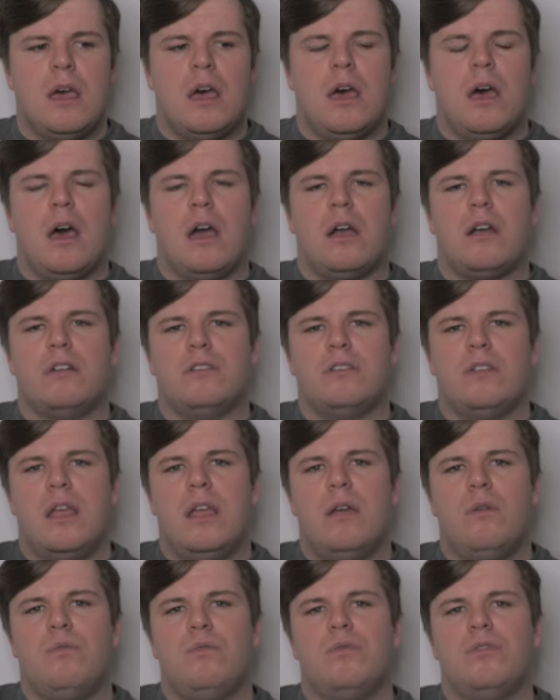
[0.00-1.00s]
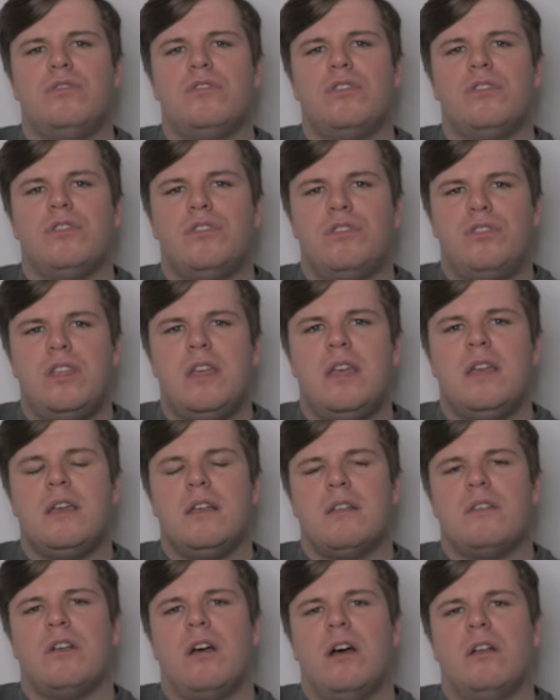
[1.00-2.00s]
because uh, it was the
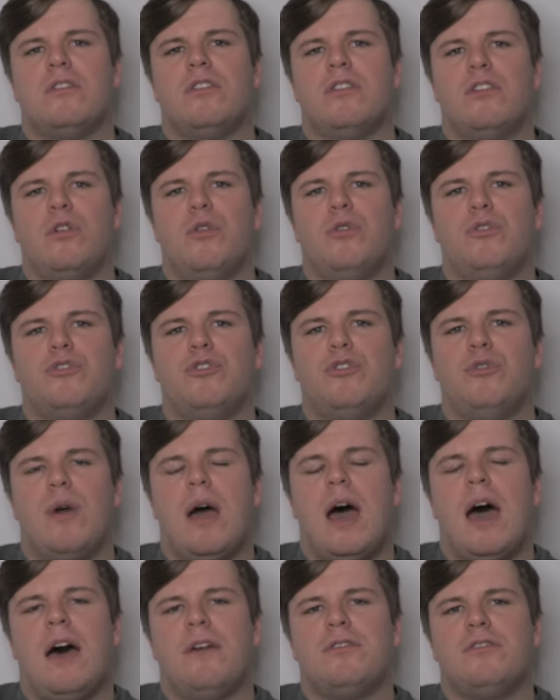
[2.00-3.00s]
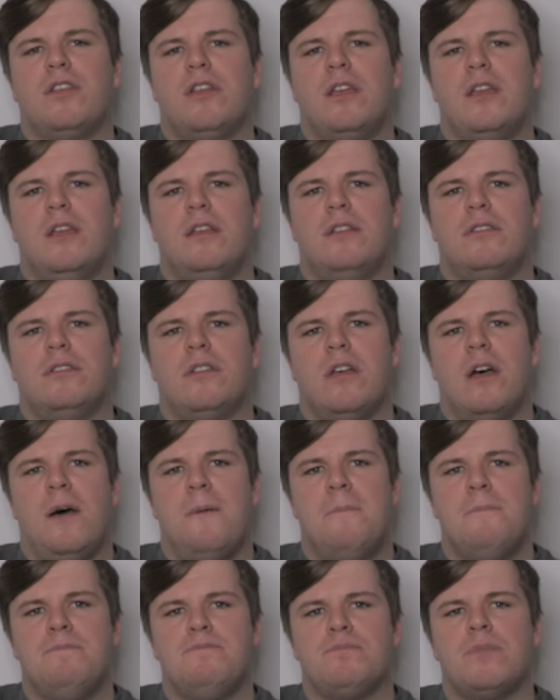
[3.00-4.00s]
guitar to go to after his
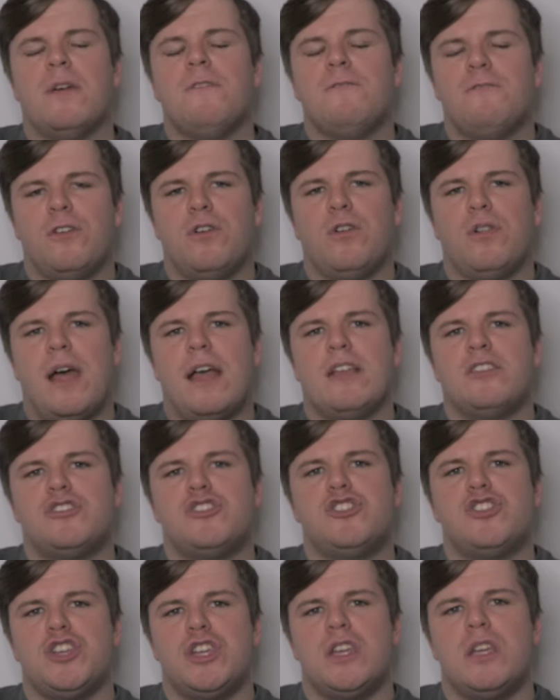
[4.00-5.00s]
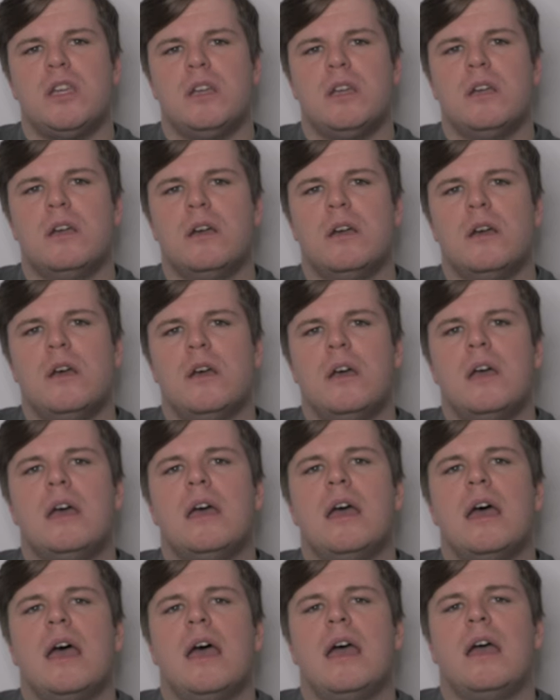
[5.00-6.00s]
um, Phil S G.
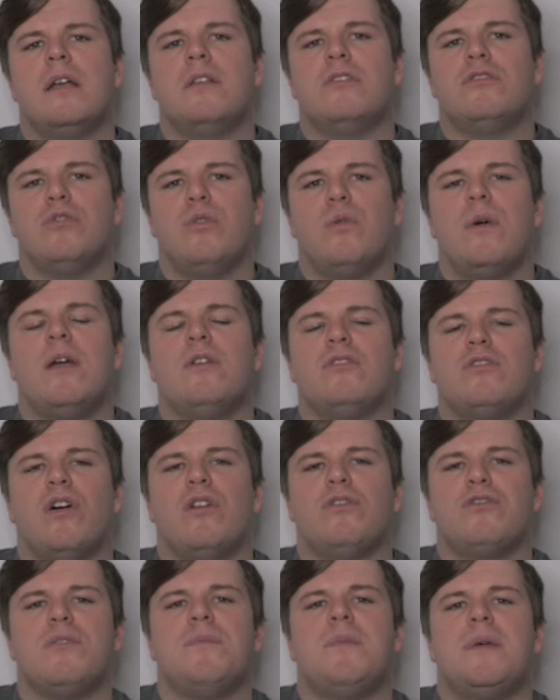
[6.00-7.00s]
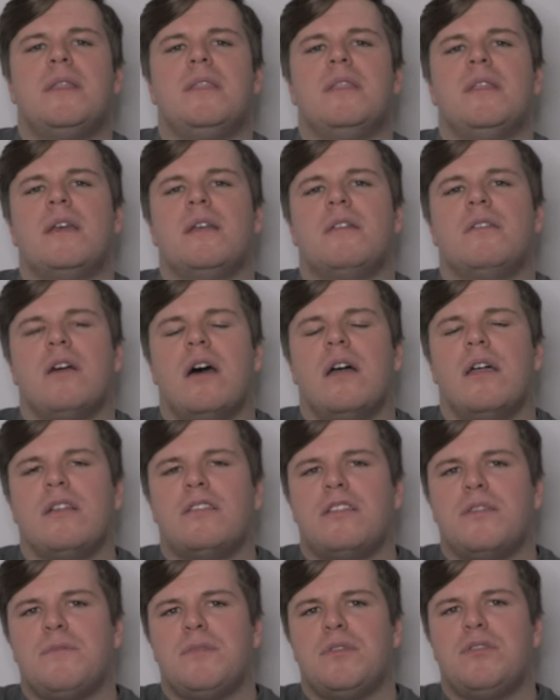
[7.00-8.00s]
So it's often been the guitar
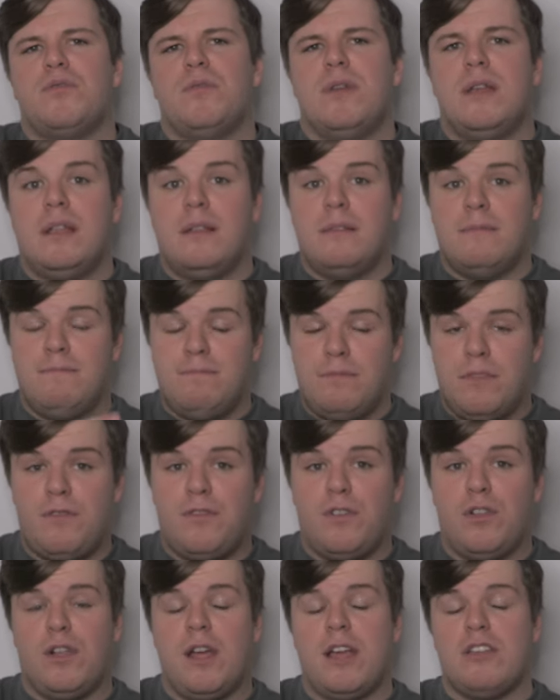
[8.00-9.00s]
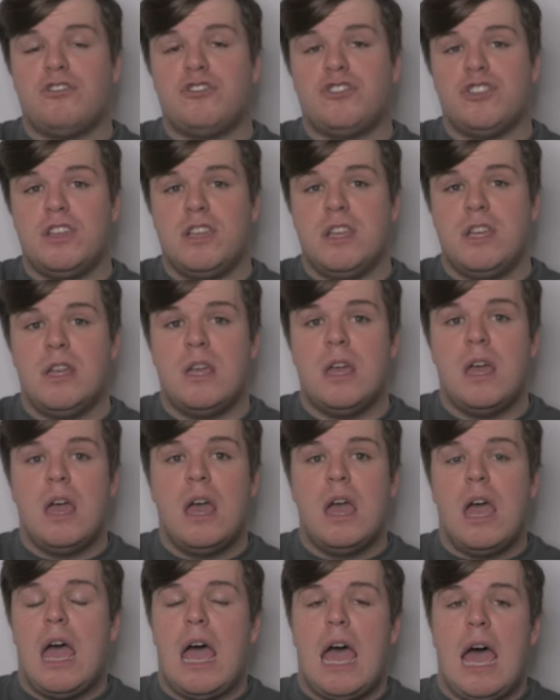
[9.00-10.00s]
that's in between the Phil S G
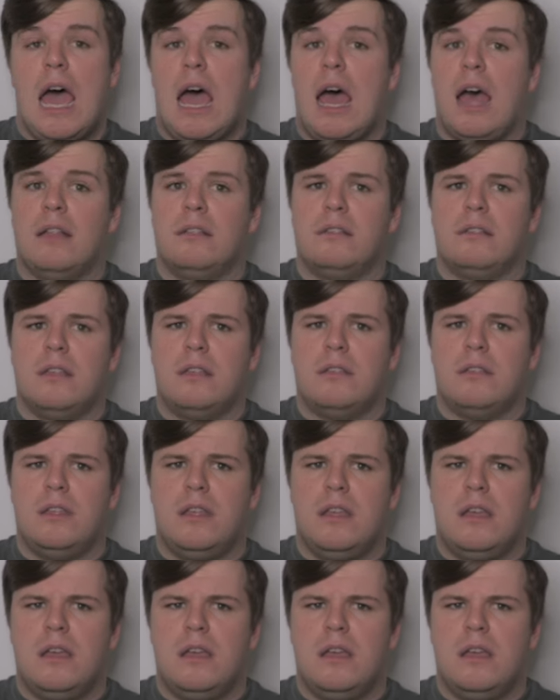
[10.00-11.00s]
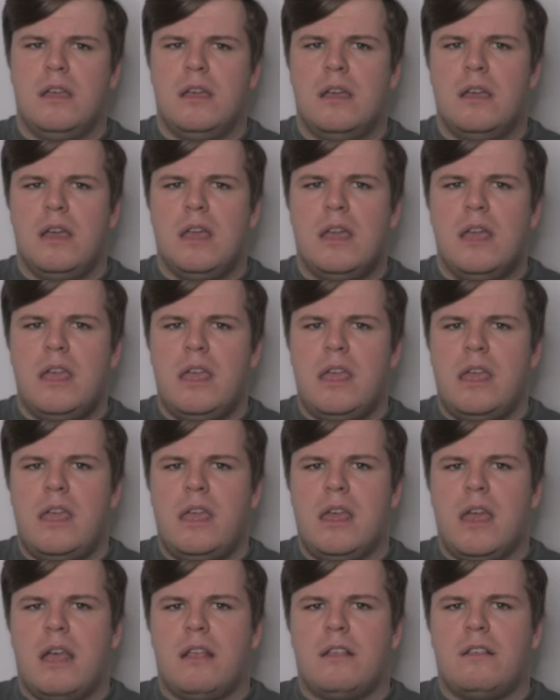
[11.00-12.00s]
and the
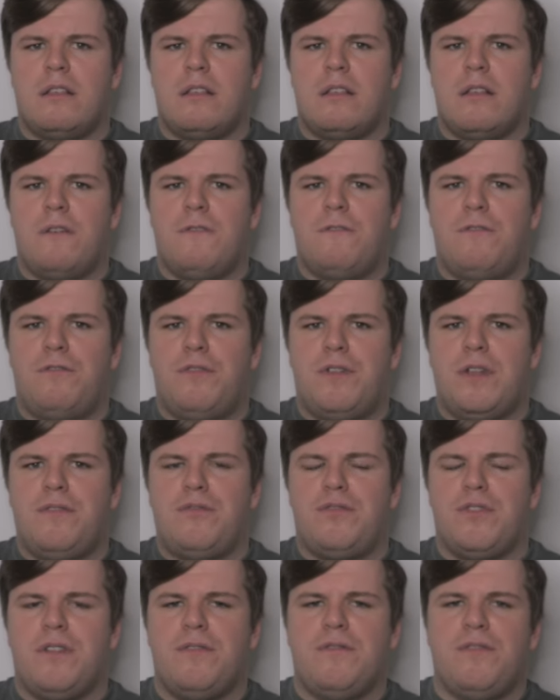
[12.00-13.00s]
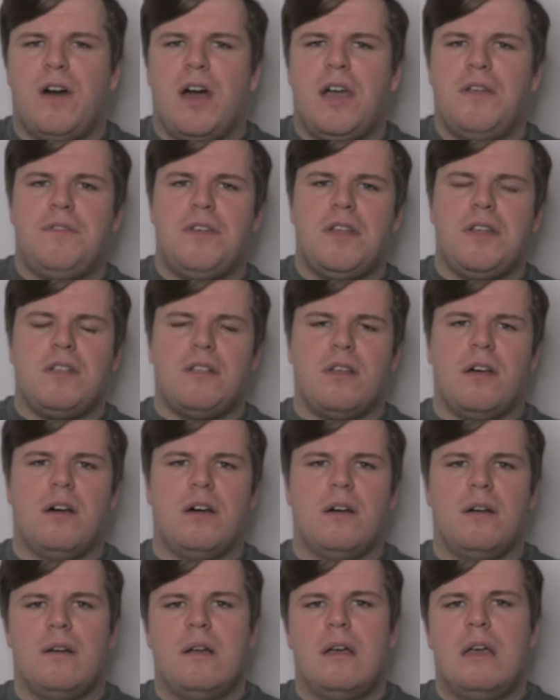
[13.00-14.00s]
E S three three five
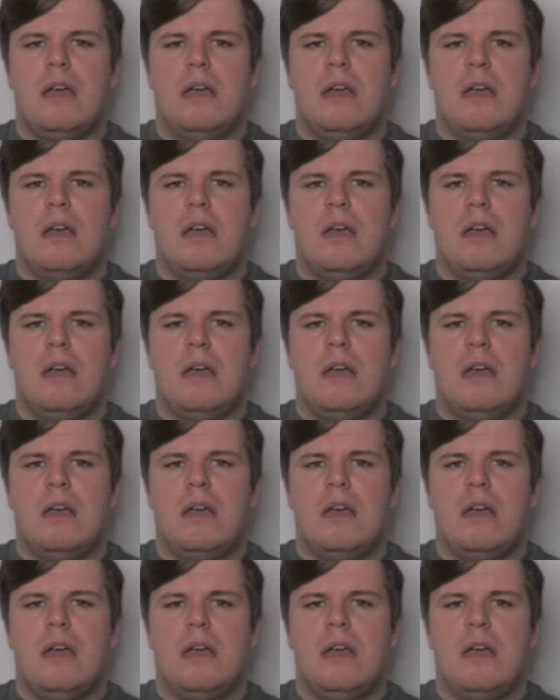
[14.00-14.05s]
guitar.